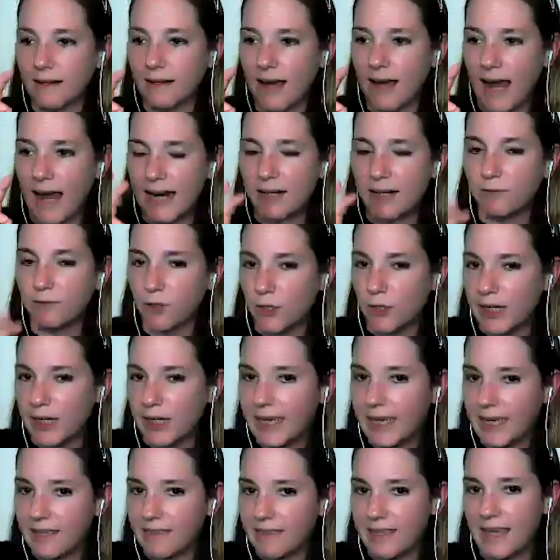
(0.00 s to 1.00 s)
kind of
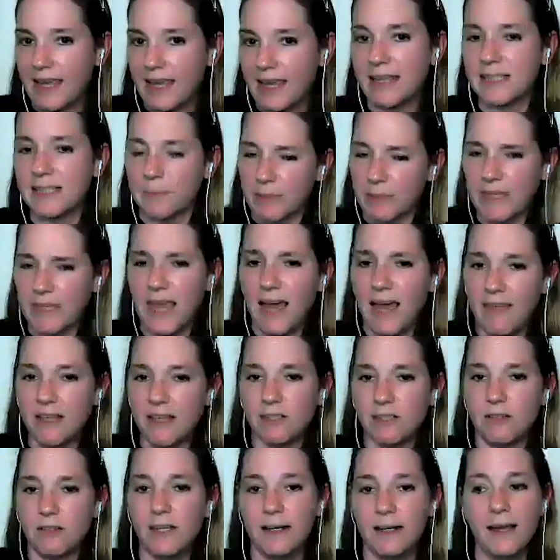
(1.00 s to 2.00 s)
looking at things. I'm like, yeah, that's
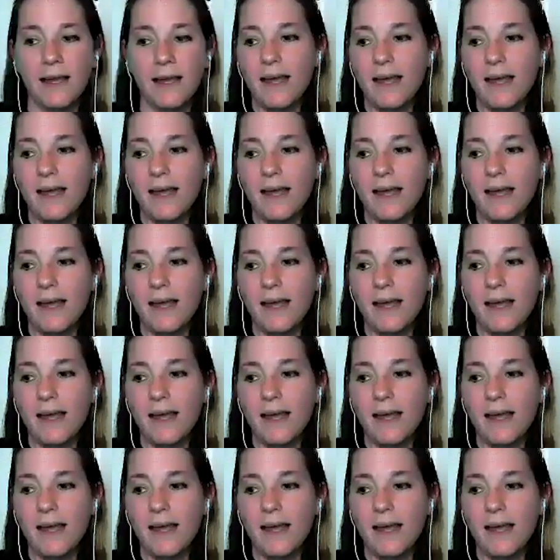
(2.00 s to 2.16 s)
good.